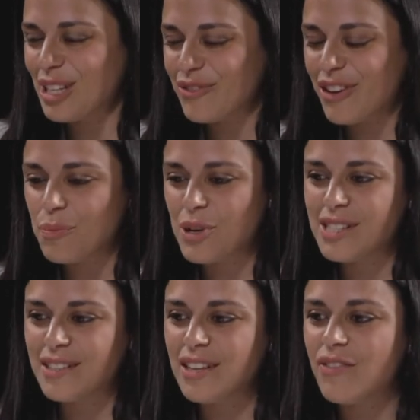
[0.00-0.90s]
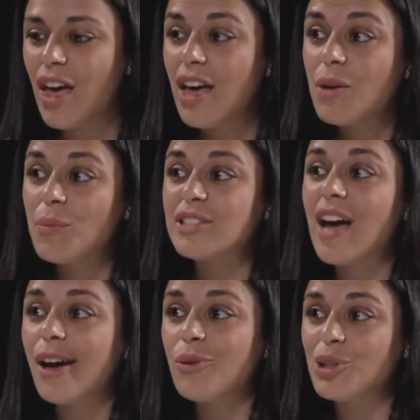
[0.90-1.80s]
very positive. But
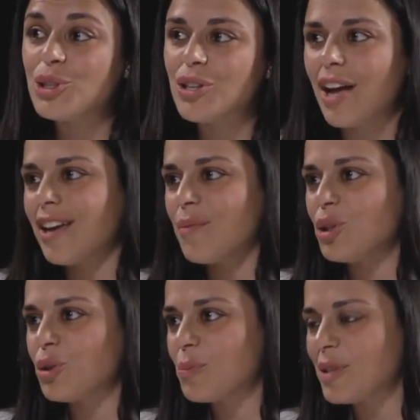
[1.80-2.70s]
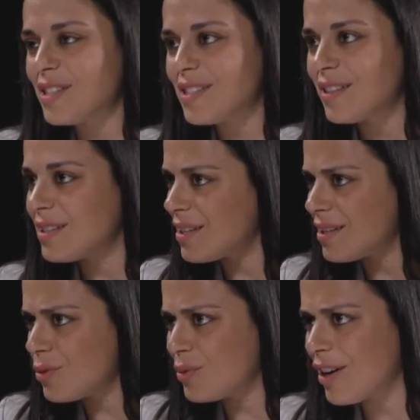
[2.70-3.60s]
I wish I am a European
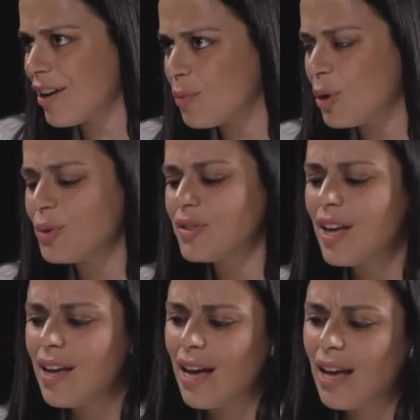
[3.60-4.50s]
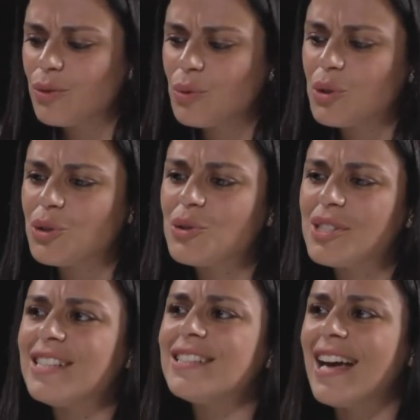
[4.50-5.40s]
citizen. We are both, and we wish to
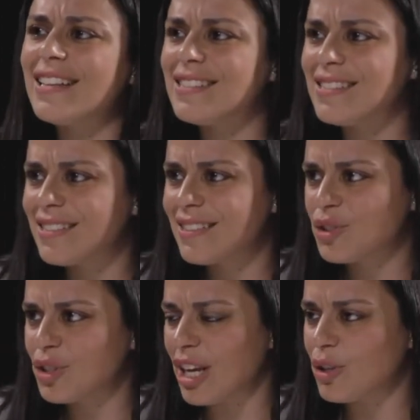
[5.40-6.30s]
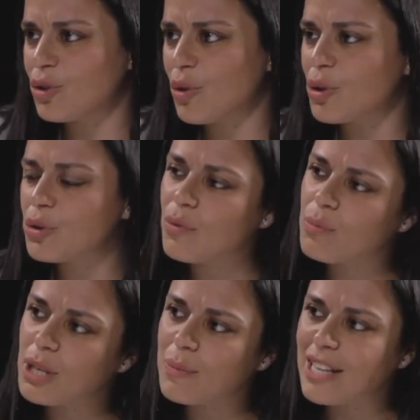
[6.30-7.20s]
see that change also
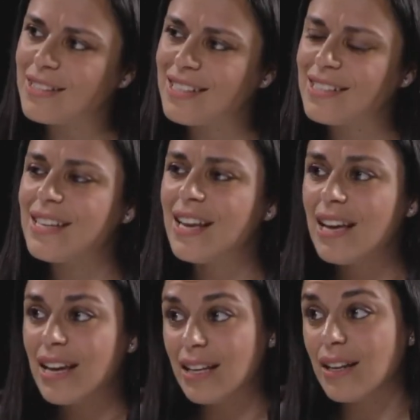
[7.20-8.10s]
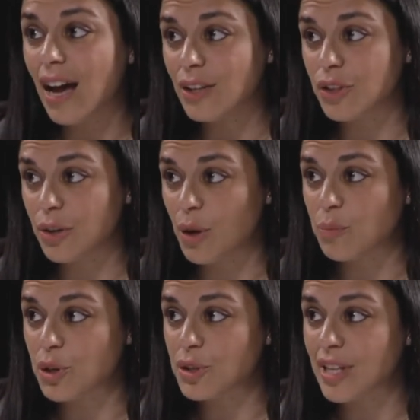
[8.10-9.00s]
implemented in other
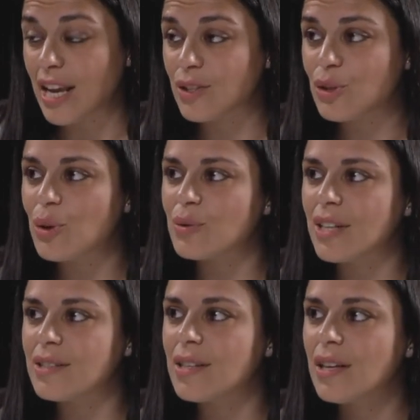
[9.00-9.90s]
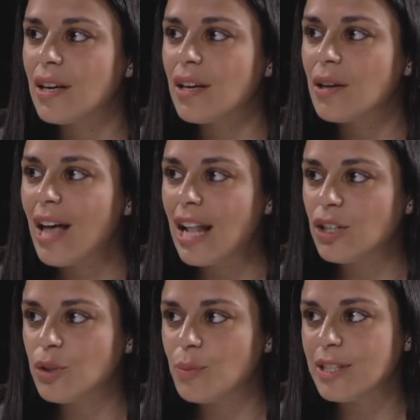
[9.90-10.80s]
member states so that
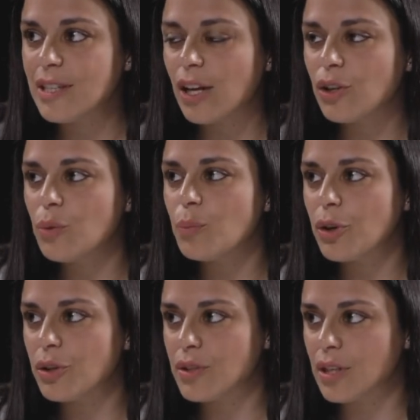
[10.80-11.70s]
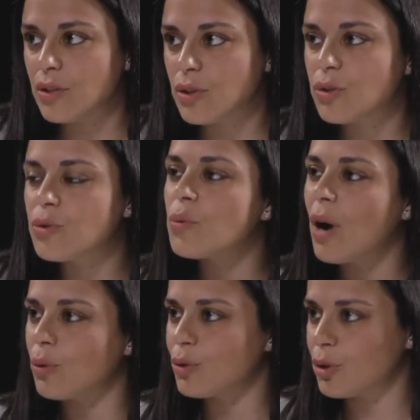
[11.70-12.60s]
LGBTIQ persons
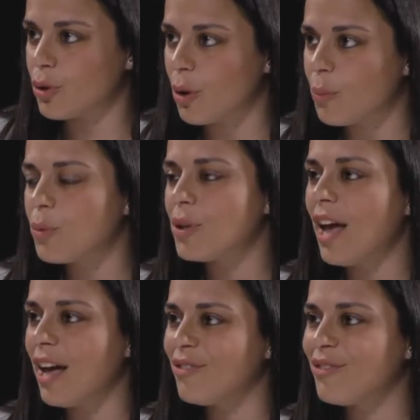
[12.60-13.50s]
throughout Europe will have